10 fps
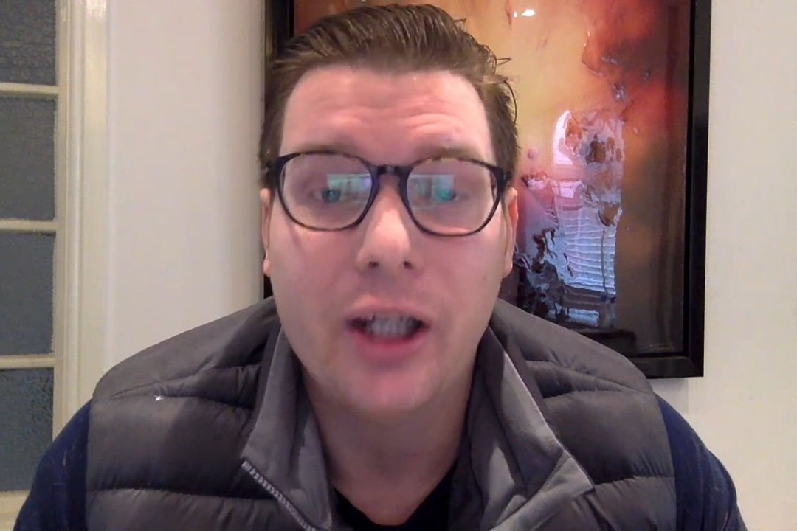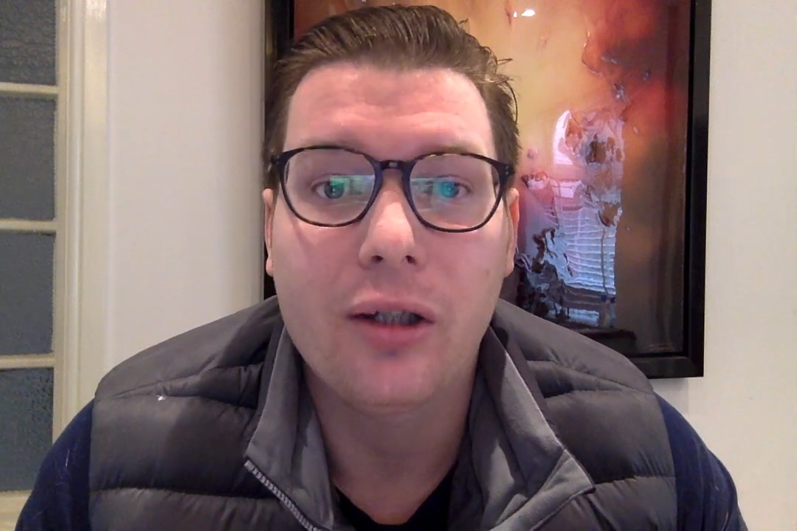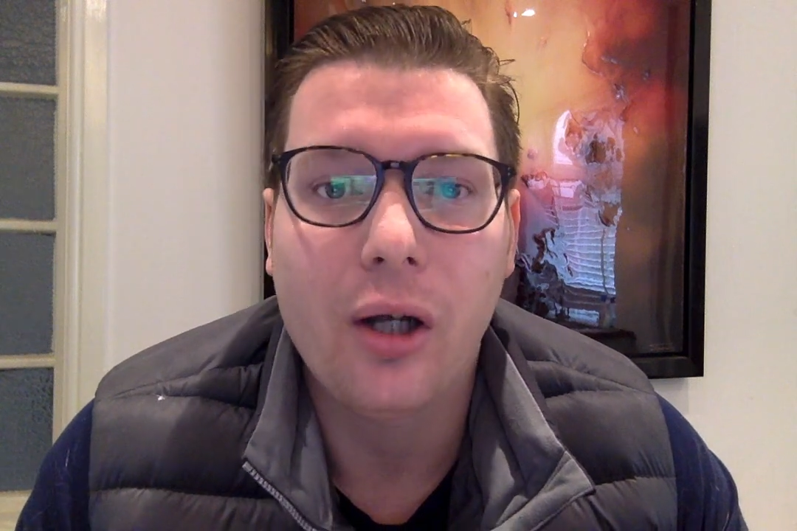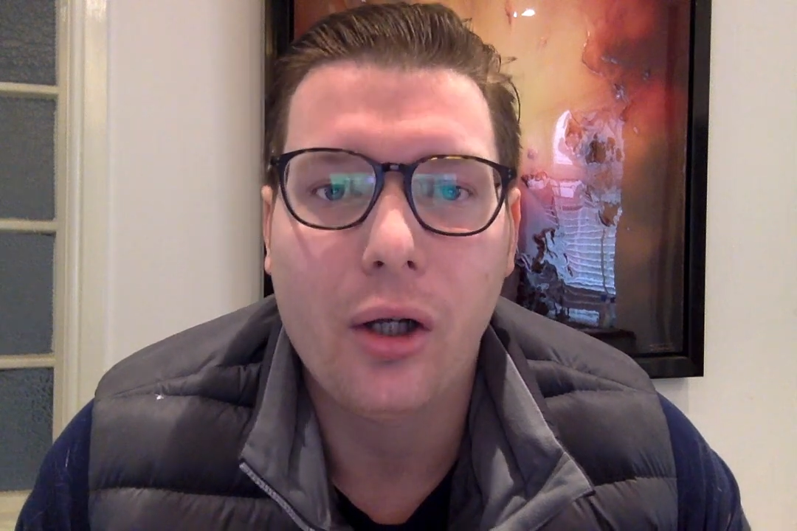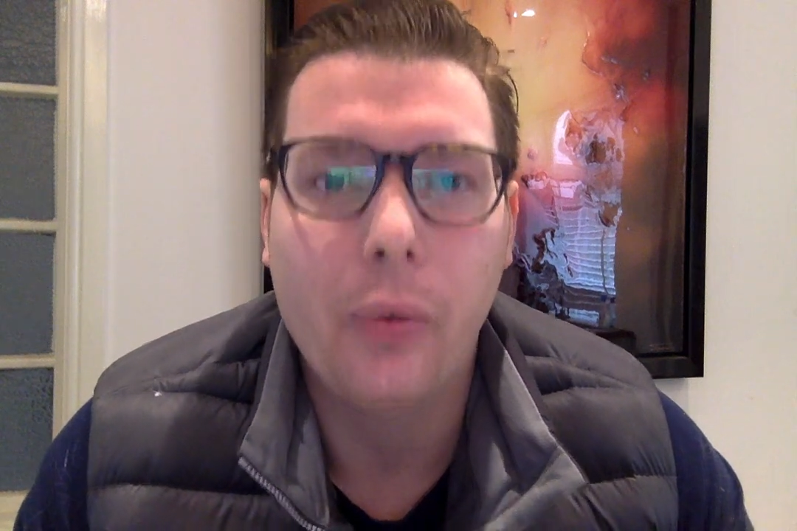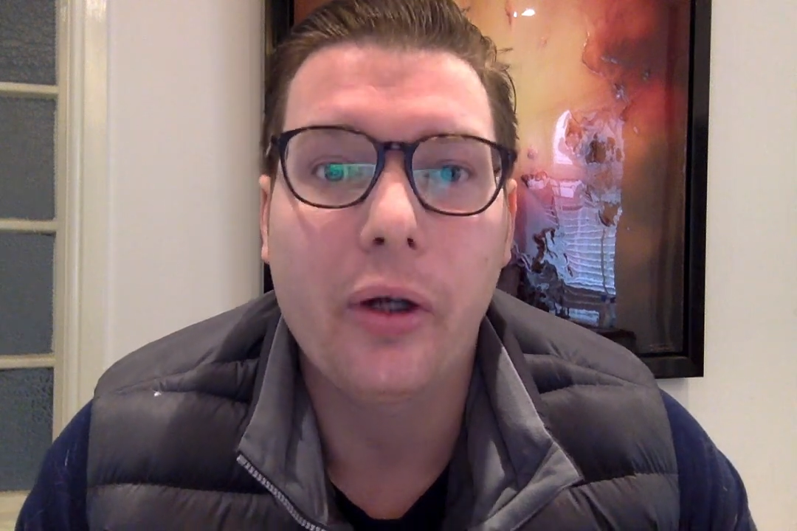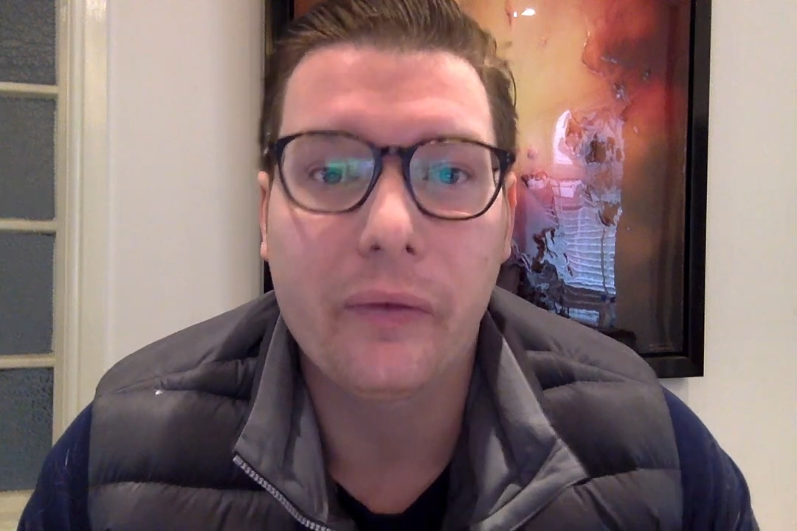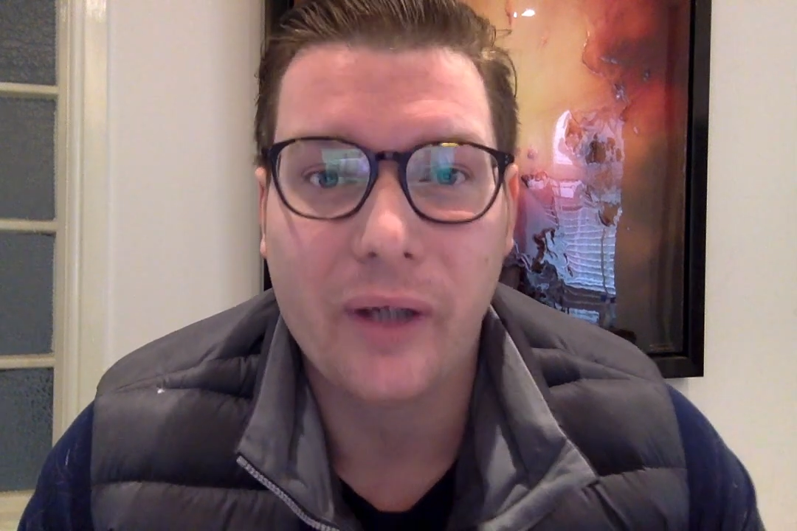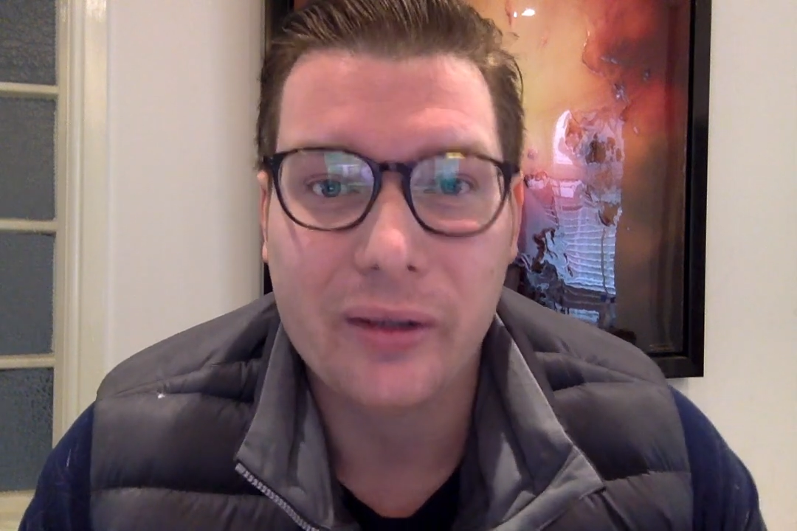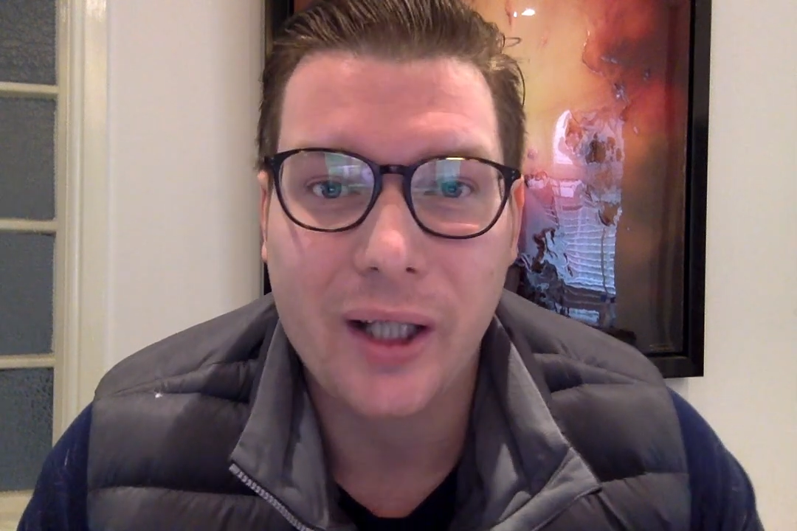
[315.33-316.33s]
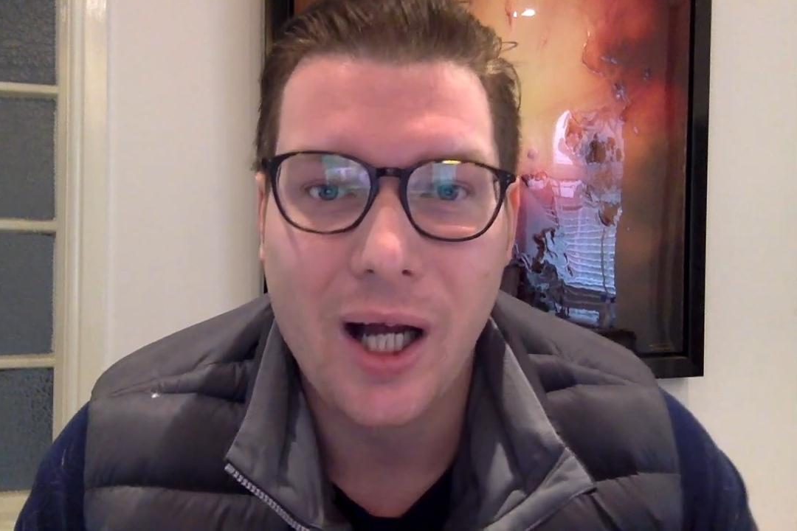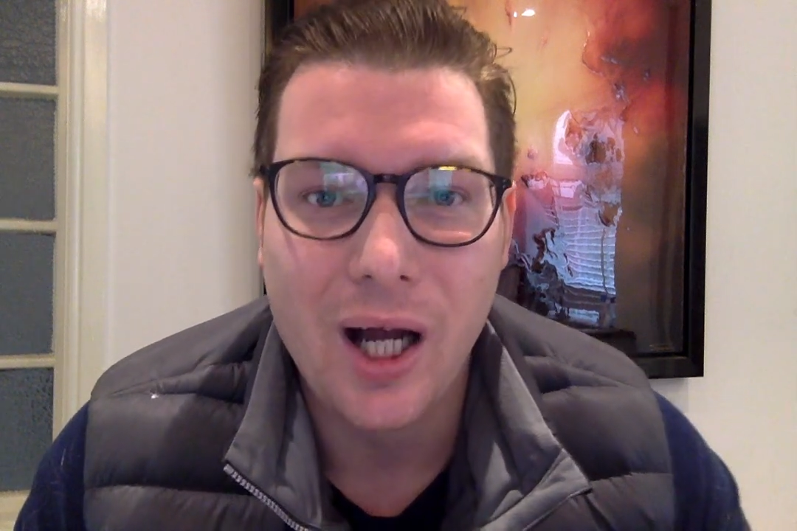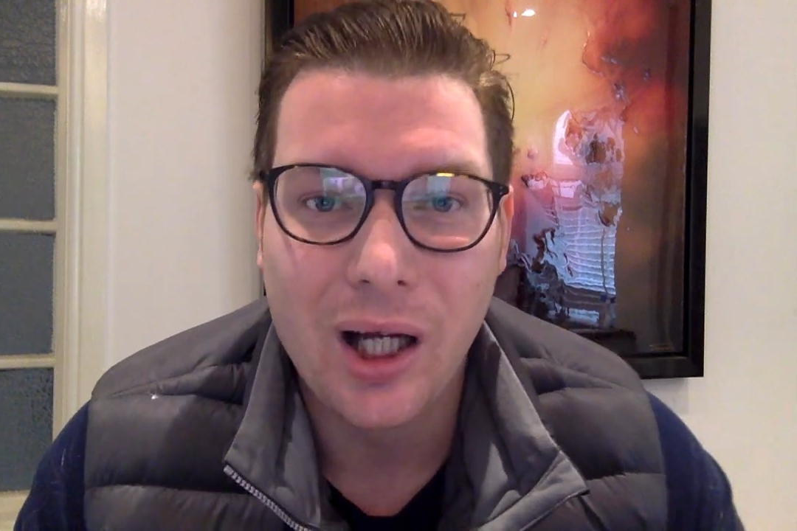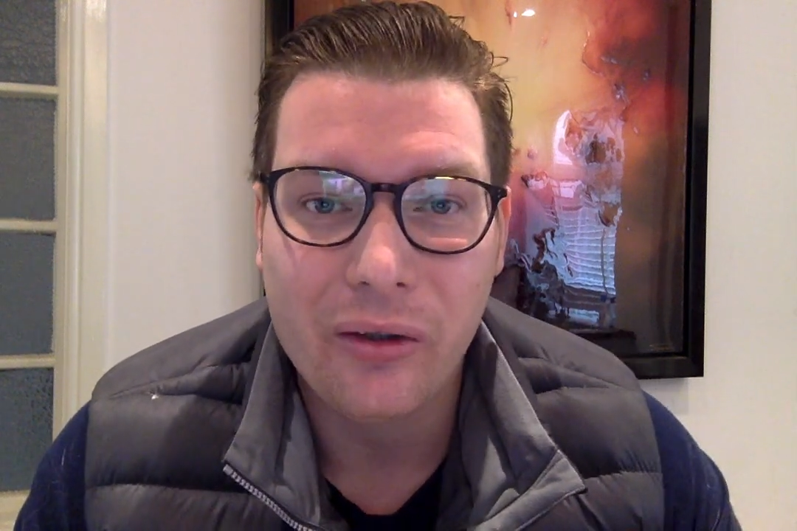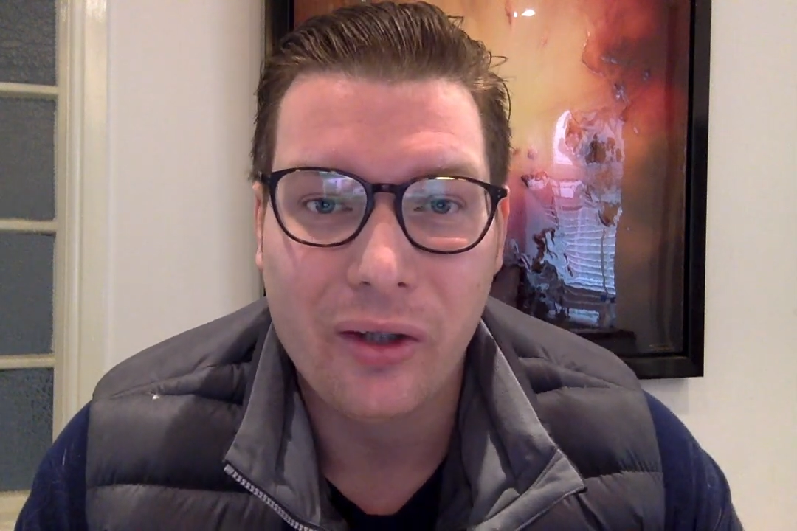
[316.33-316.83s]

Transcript: And I worked very hard